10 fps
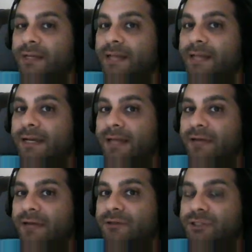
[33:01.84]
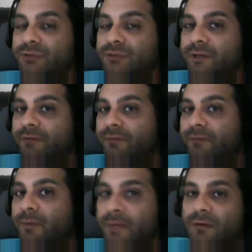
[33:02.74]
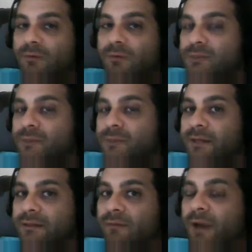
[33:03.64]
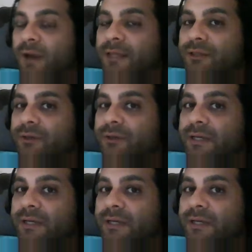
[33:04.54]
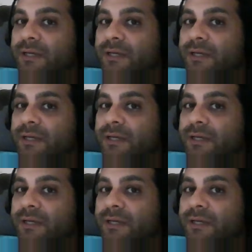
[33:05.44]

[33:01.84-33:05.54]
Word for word: in an energy drink from a medical perspective? Why do they do it? Is it just